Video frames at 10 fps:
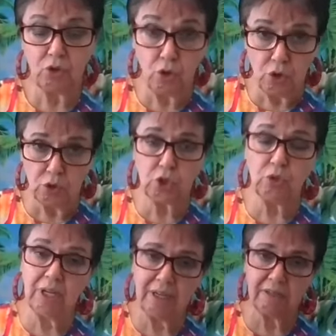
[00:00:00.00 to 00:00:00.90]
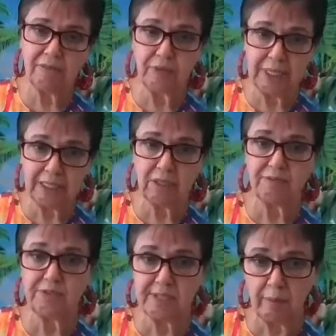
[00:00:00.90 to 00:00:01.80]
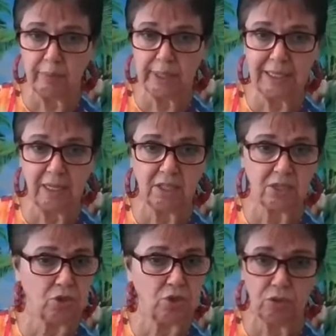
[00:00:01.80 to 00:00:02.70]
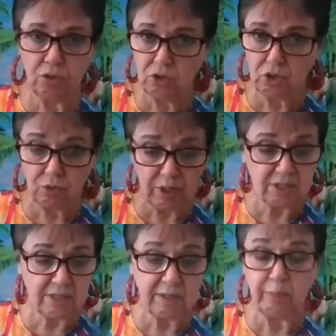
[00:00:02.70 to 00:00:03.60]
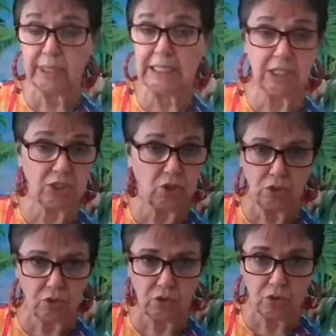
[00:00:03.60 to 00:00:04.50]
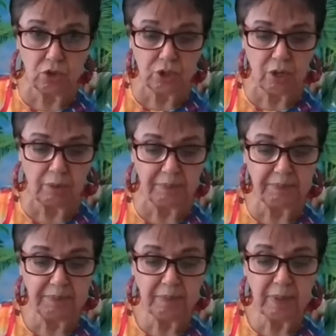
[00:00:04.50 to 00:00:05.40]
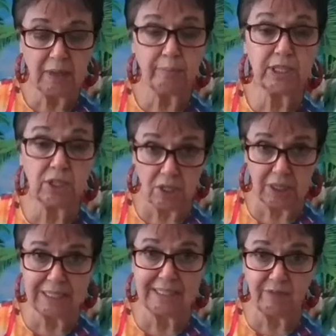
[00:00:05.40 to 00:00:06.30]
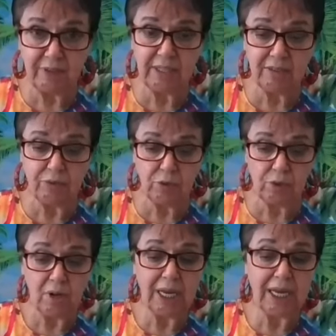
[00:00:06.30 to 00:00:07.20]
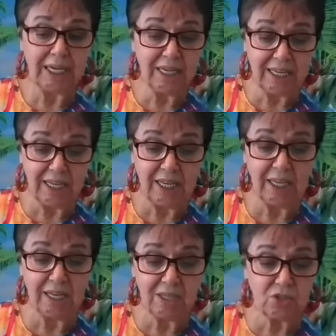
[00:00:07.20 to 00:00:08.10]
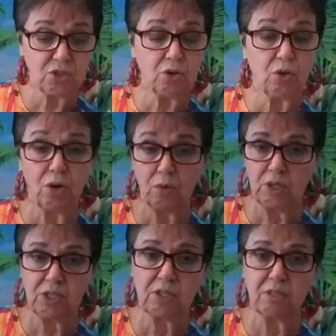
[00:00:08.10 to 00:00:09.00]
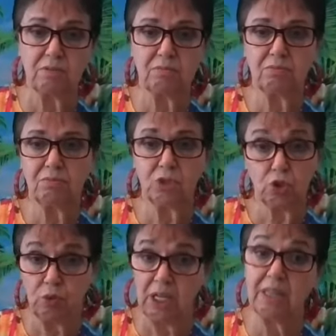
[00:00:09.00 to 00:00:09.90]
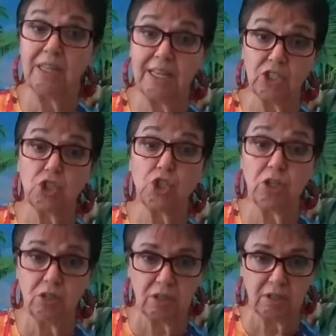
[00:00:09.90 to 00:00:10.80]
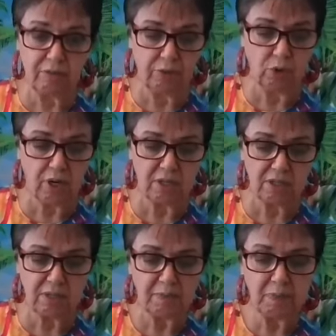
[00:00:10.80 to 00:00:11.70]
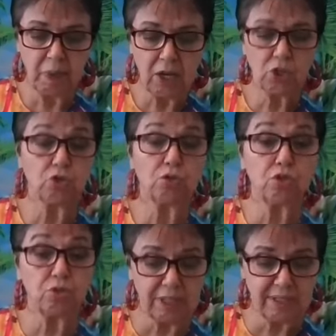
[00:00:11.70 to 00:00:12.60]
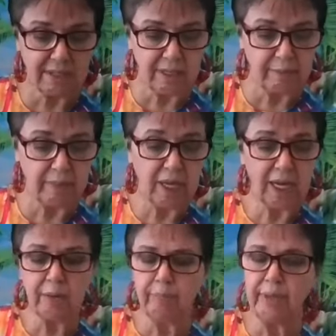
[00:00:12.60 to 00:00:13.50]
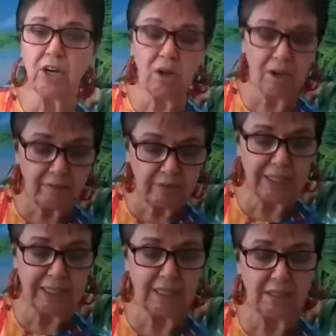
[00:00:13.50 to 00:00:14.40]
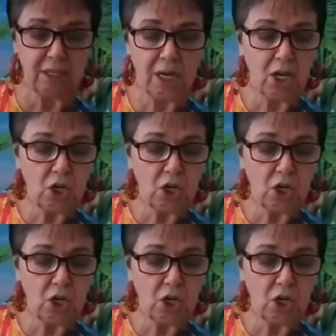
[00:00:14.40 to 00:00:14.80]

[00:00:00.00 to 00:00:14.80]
You usually are afraid of somebody that you don't trust, somebody that you don't know. But God is faithful, and he is always doing things good for us. So trust him and be confident.